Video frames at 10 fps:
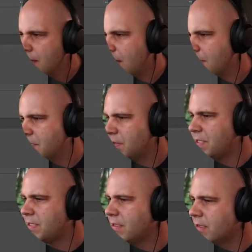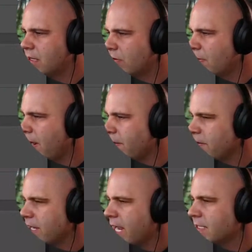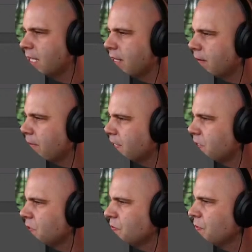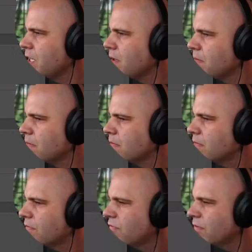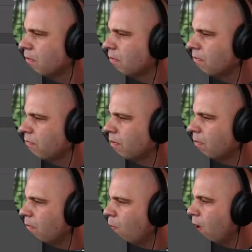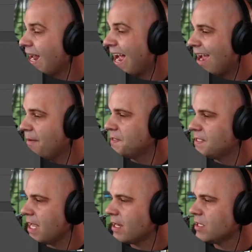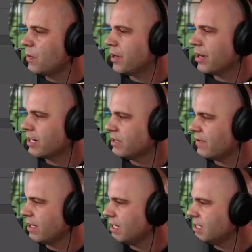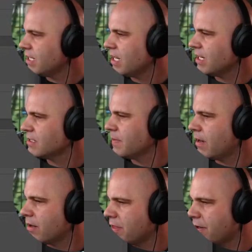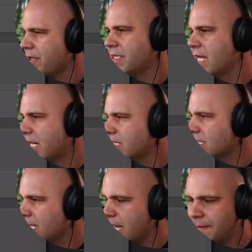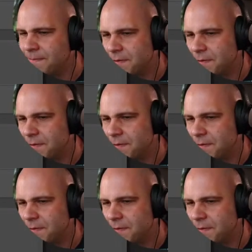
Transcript: Also, just a reminder, you guys, I think my stream from what I'm saying to what you're actually finally seeing is about a 30-second delay.